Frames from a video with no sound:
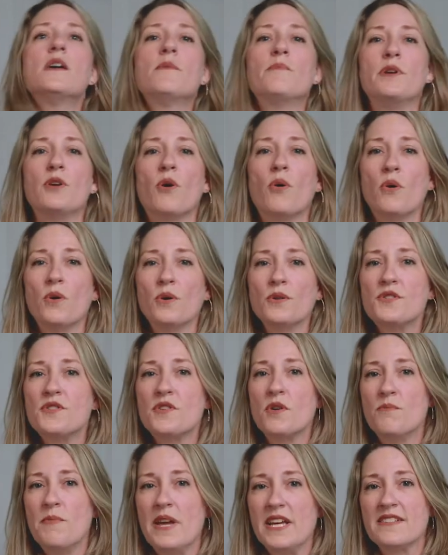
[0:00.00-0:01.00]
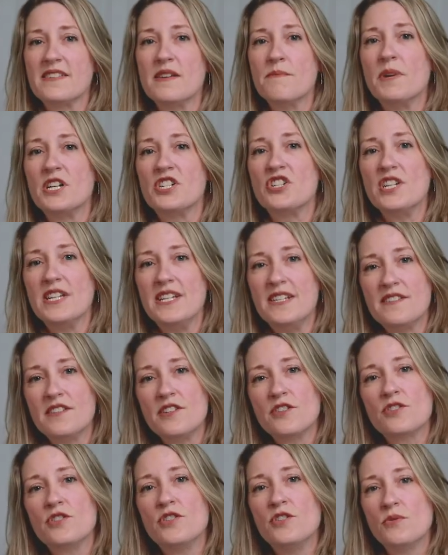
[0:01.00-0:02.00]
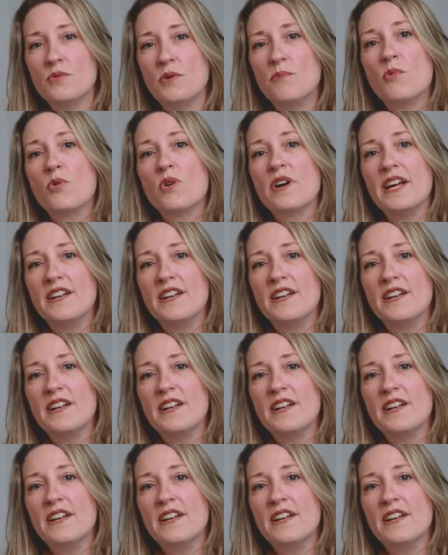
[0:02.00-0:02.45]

but also makes it much easier to do a more